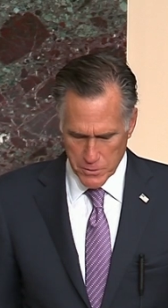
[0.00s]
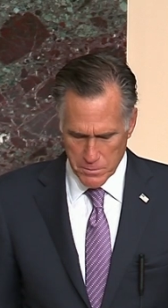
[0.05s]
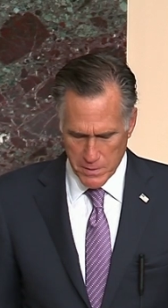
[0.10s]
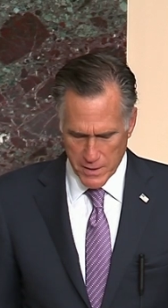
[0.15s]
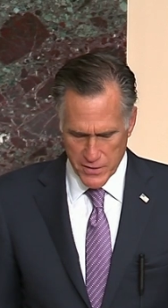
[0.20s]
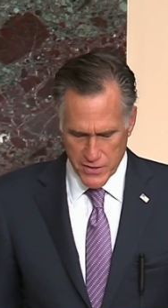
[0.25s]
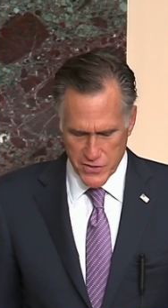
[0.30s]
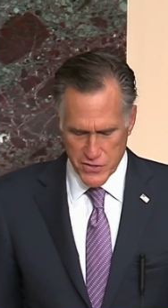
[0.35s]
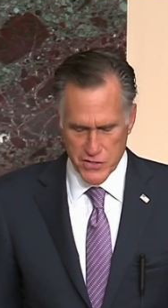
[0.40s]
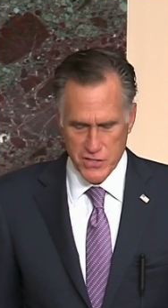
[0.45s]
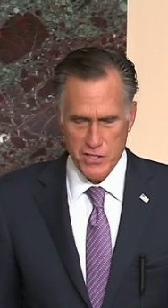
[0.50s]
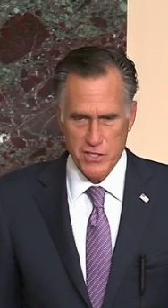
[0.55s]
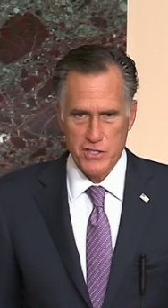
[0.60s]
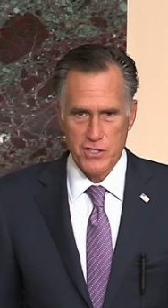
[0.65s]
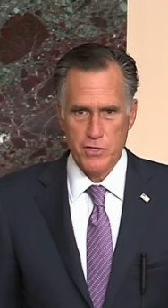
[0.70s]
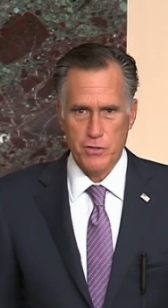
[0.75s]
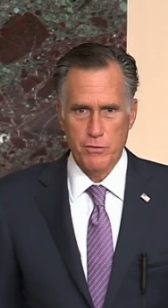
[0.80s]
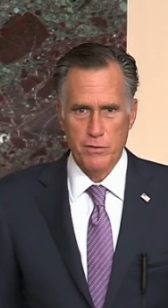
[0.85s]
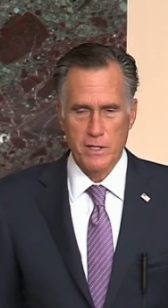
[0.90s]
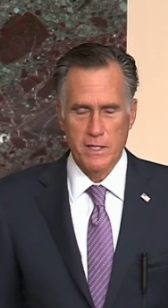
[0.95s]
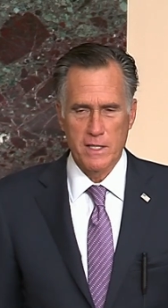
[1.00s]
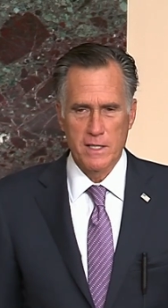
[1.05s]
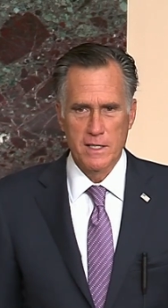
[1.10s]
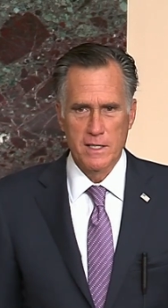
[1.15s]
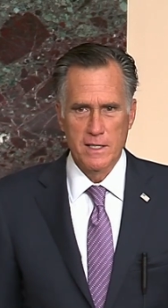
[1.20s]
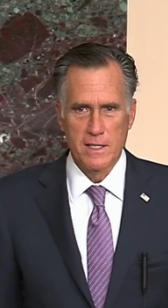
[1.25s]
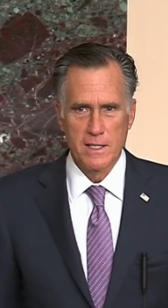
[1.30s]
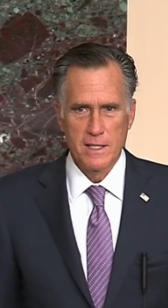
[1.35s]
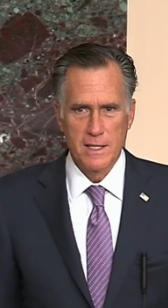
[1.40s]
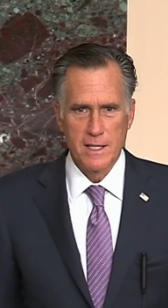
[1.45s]
by the citizenry
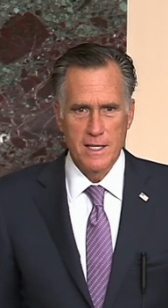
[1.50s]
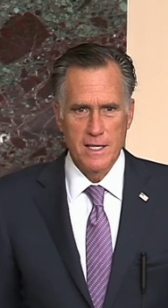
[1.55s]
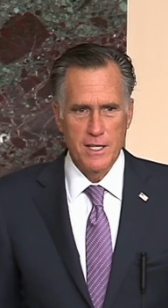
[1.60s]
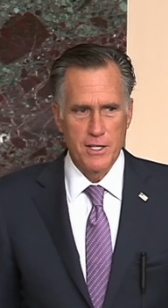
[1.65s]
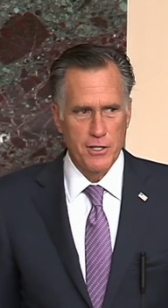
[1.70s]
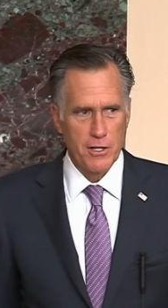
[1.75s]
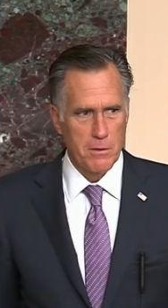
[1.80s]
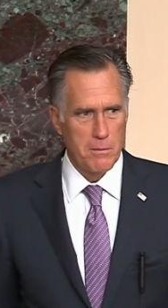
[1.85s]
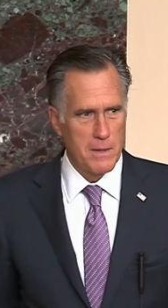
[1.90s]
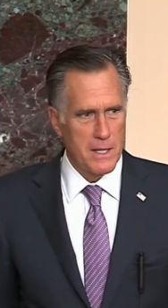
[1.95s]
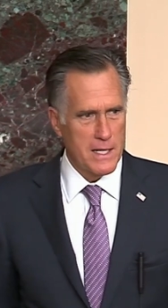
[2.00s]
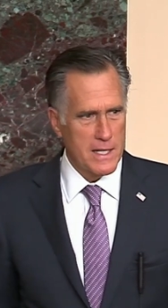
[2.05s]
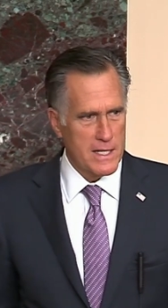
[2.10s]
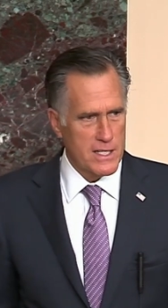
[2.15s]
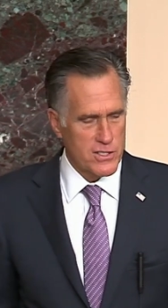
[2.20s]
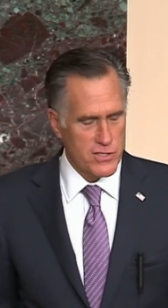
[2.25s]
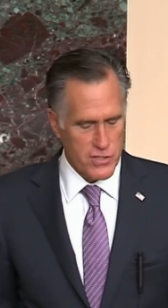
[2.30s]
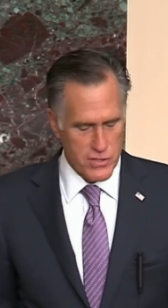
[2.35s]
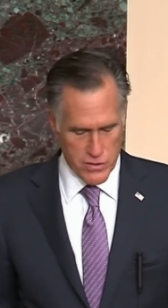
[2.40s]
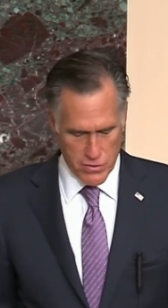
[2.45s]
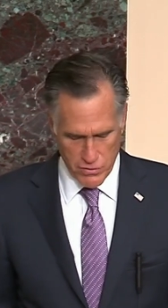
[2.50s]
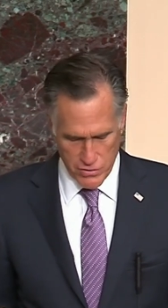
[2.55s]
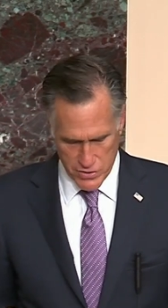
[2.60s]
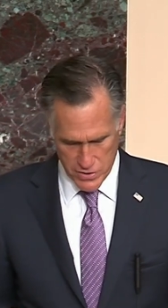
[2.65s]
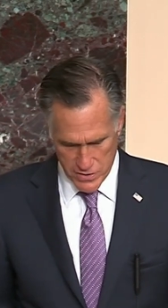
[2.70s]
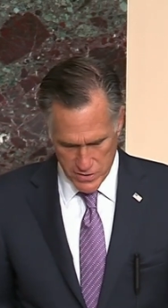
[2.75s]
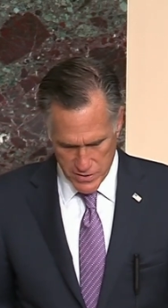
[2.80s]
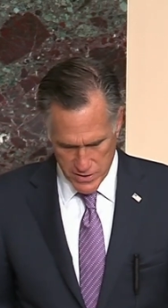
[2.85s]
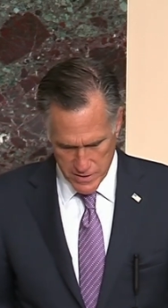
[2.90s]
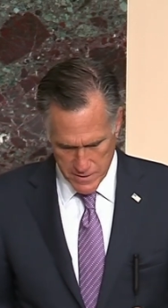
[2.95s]
in our many
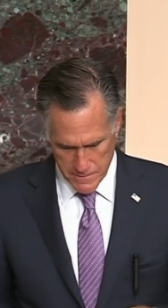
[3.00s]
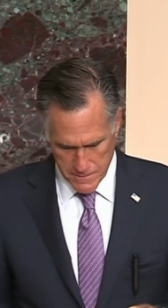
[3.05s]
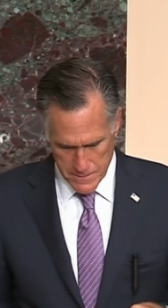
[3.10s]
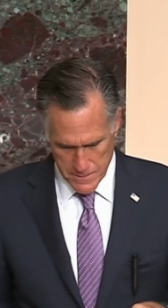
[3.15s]
institutions.